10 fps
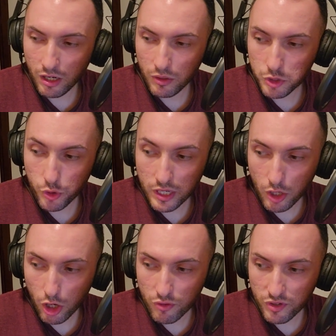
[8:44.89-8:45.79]
during
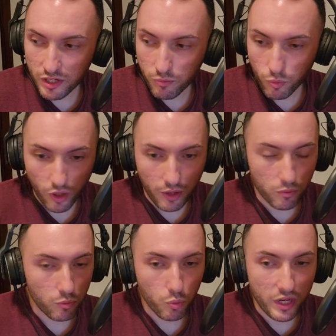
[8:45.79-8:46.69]
COVID, and like
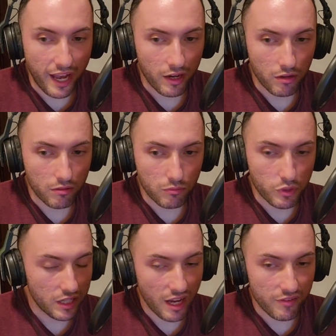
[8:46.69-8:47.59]
we
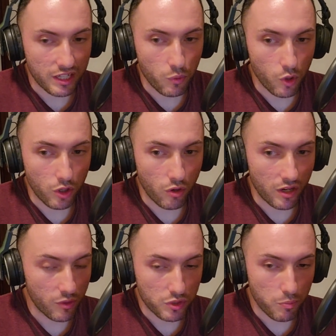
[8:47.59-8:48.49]
didn't have any work on,
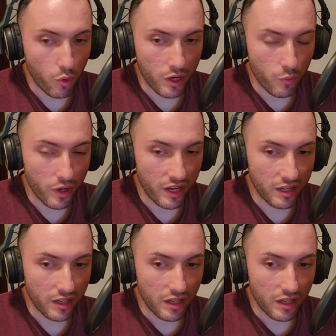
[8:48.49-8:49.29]
and there was a point where